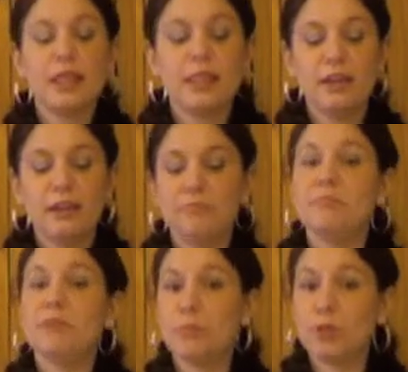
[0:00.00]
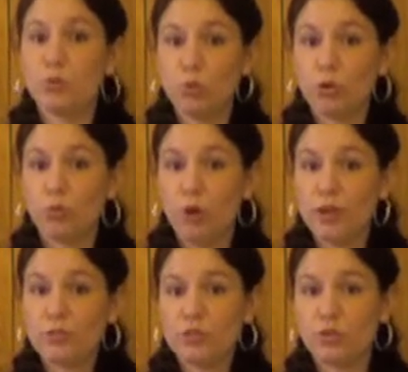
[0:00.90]
then maybe you would
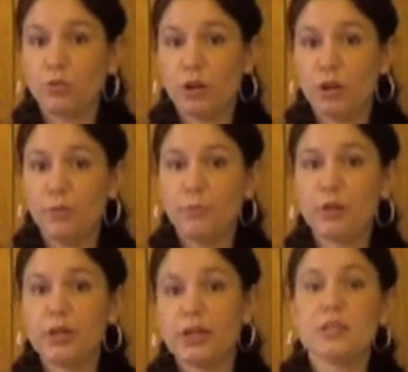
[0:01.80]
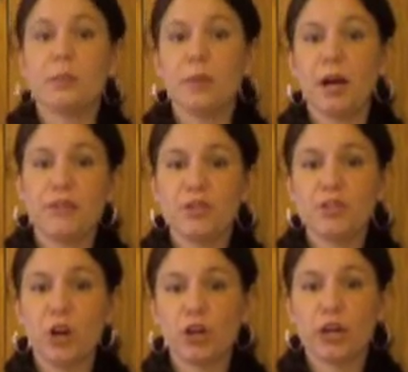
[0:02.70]
want to put it in some kind of a
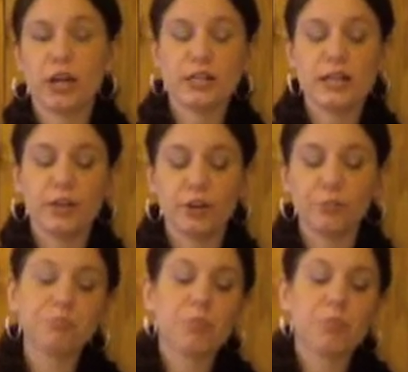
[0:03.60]
darker container.